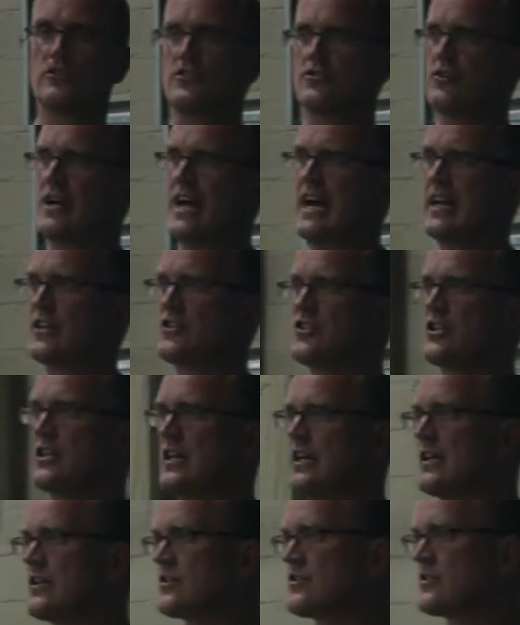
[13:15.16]
strategy
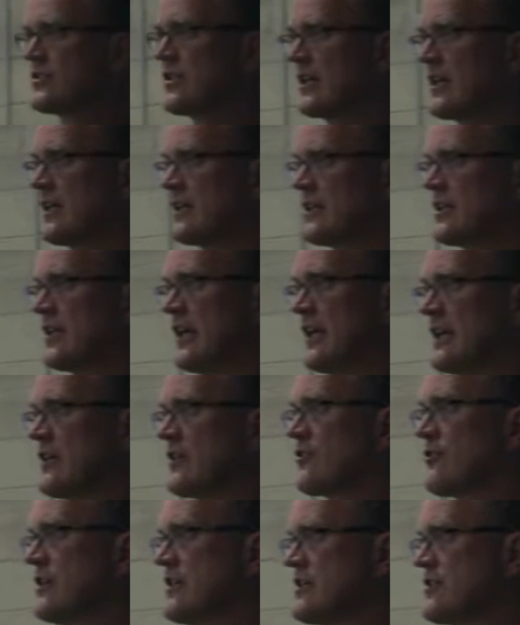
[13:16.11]
is to, to
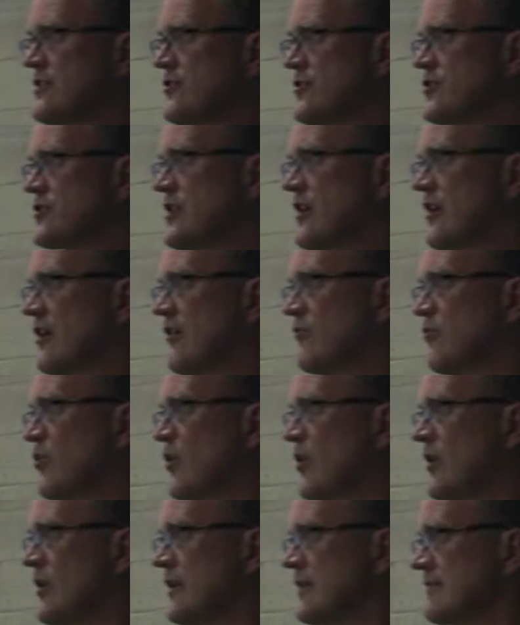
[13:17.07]
increase your share of
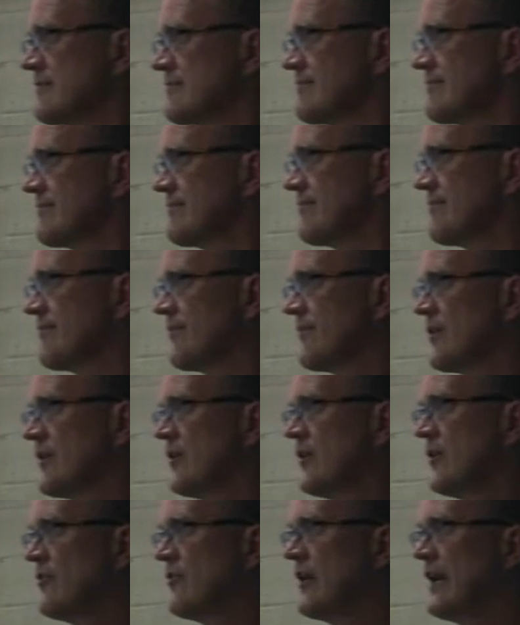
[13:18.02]
wallet
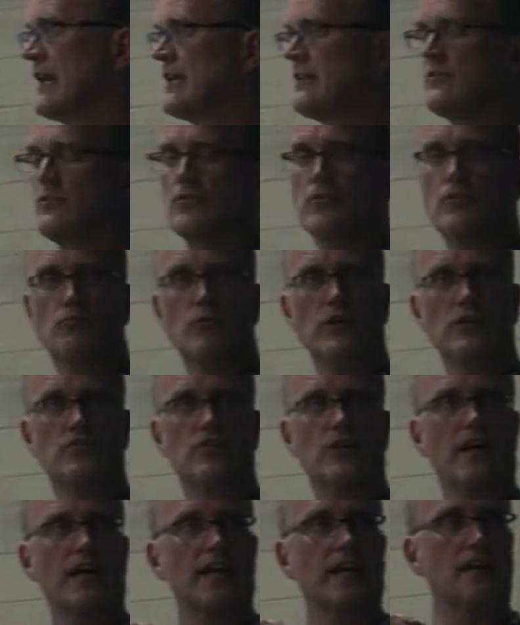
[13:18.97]
right? We try and